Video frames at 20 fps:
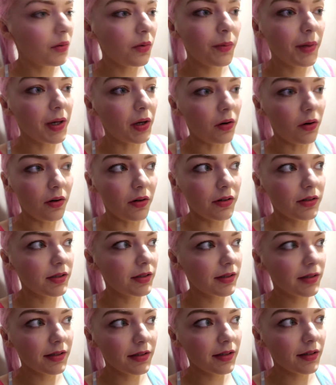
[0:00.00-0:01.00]
Oh my god,
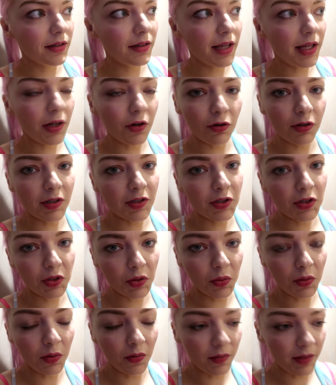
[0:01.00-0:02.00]
Ingrid is
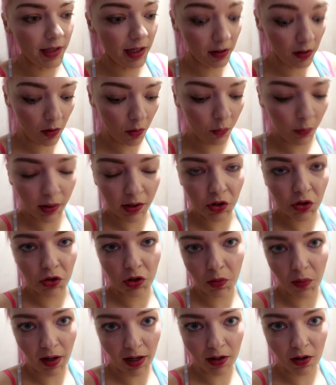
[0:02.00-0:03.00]
so lovely. I can't wait to
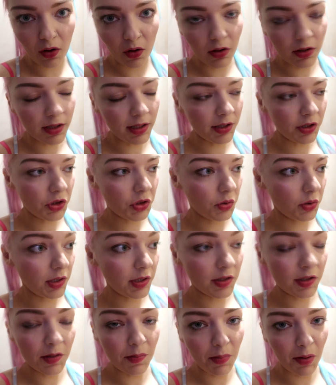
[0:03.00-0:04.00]
show you what I got. I'll show
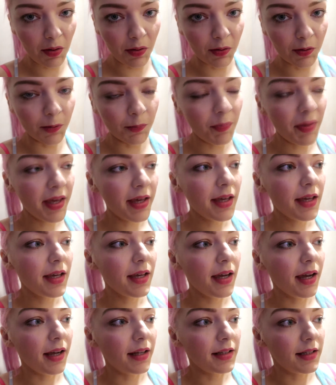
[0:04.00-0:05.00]
you tomorrow.
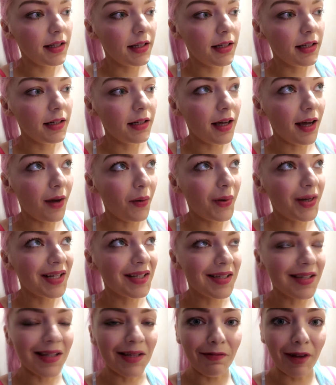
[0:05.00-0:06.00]
And then I
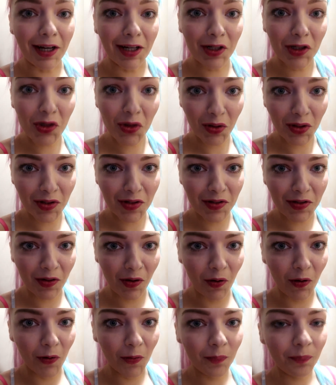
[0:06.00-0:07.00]
went into the Irregular Choice
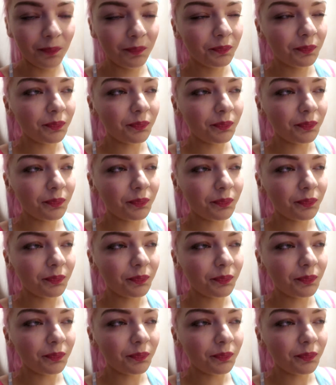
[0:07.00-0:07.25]
store.